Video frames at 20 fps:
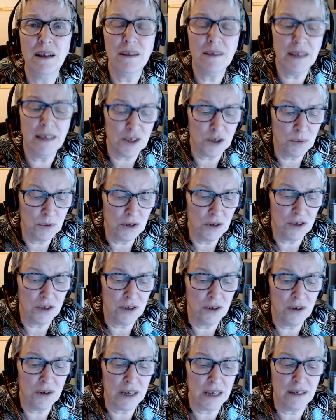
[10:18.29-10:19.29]
That's when you
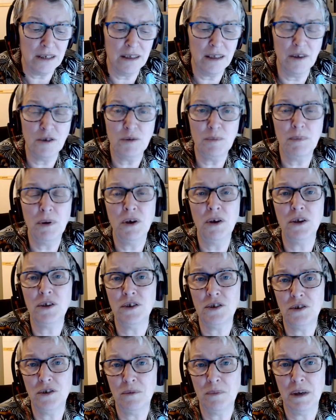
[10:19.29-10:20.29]
start getting those
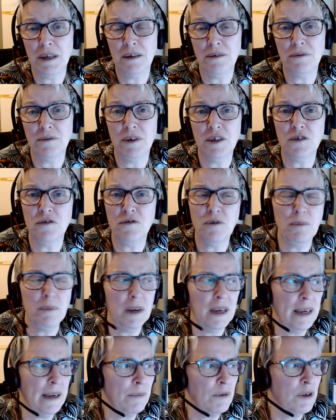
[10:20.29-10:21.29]
personal benefits from
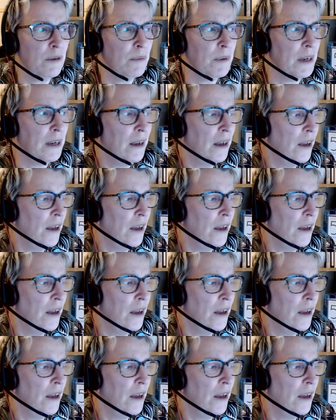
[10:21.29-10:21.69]
being able to be